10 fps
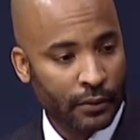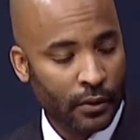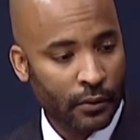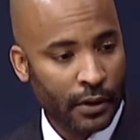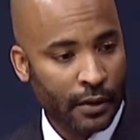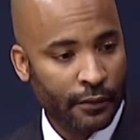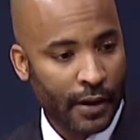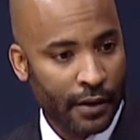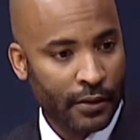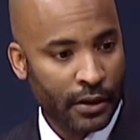over now
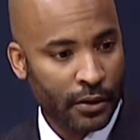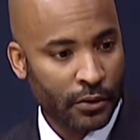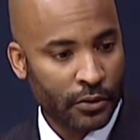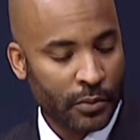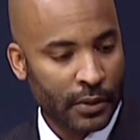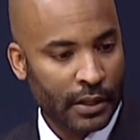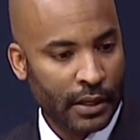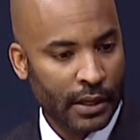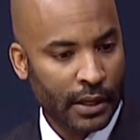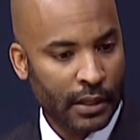5 years. But
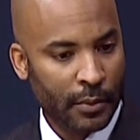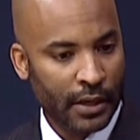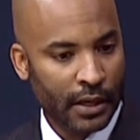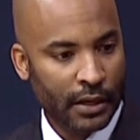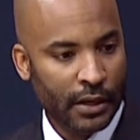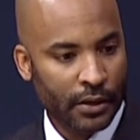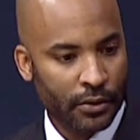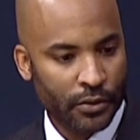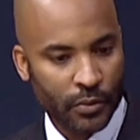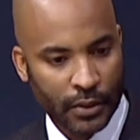in the beginning
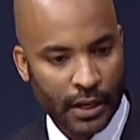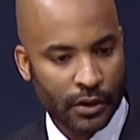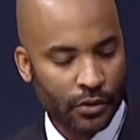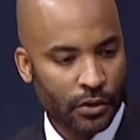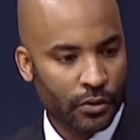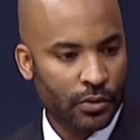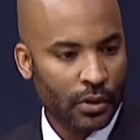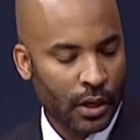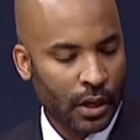years, we got introduced